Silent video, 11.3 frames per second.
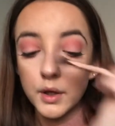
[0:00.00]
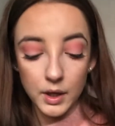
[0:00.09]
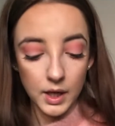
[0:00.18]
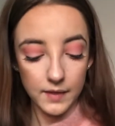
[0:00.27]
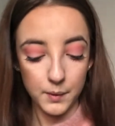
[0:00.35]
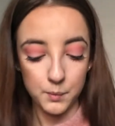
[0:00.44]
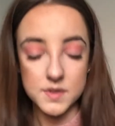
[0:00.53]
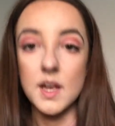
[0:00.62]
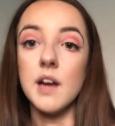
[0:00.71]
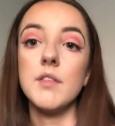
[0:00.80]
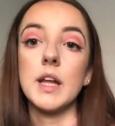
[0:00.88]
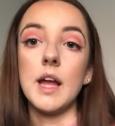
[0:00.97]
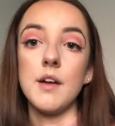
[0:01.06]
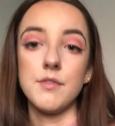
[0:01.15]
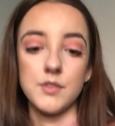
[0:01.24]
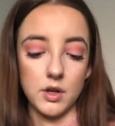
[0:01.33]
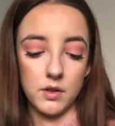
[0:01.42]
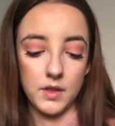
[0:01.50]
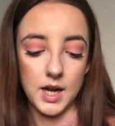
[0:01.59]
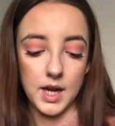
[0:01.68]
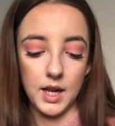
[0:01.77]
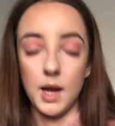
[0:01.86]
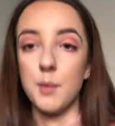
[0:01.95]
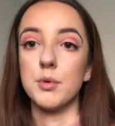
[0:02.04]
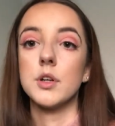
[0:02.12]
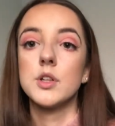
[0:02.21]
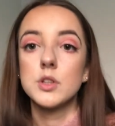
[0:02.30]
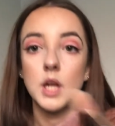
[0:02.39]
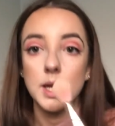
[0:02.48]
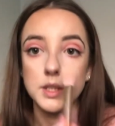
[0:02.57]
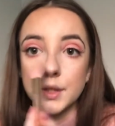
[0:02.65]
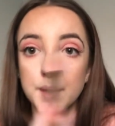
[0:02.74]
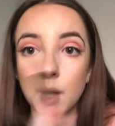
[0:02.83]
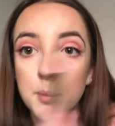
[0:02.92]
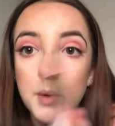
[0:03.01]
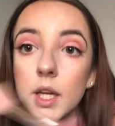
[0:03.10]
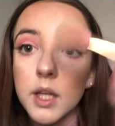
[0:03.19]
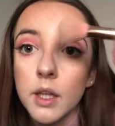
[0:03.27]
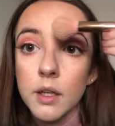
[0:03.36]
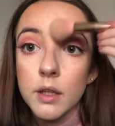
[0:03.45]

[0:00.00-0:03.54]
And then what's ever left on the highlighter brush, I'm just going to go back in